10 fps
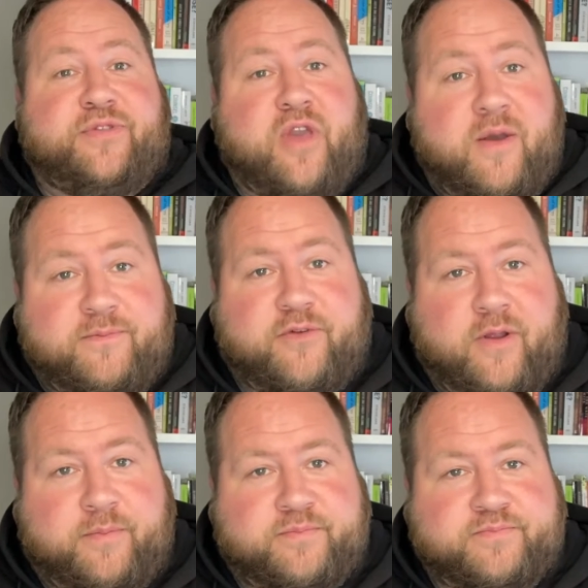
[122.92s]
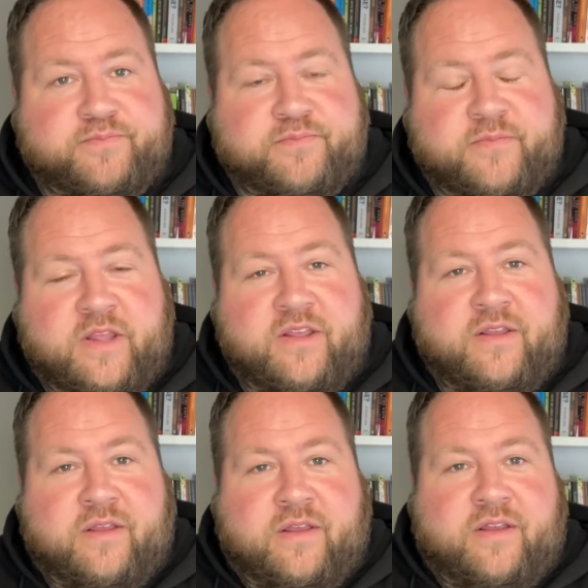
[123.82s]
come from?
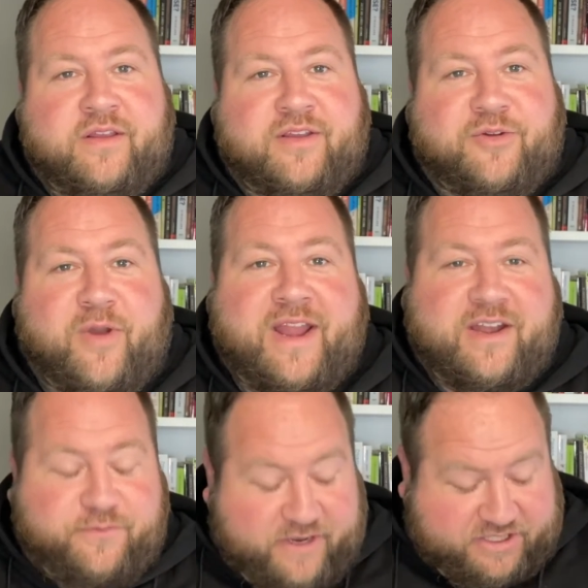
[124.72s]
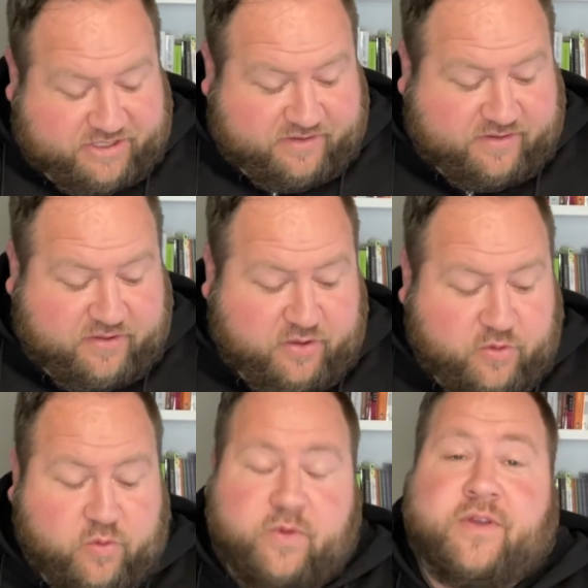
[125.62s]
Right? And Ephesians
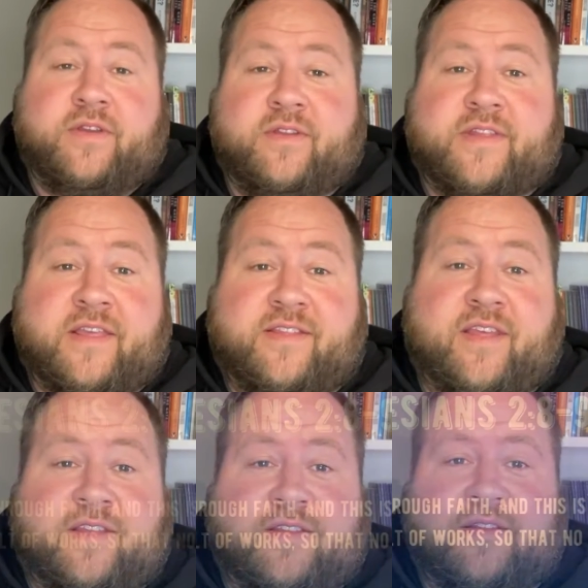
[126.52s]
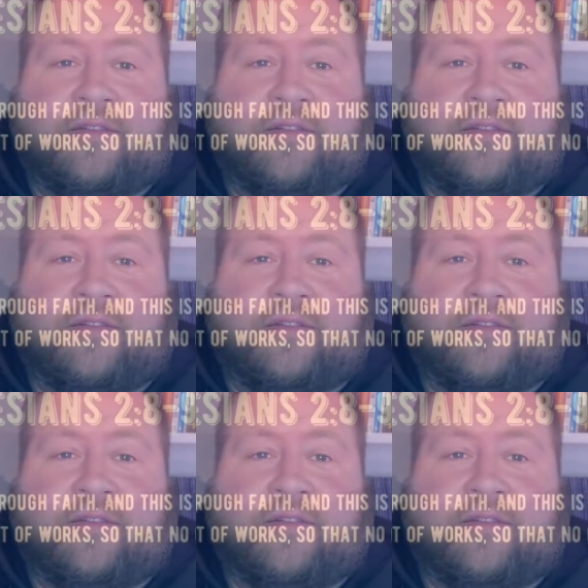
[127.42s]
2 says this: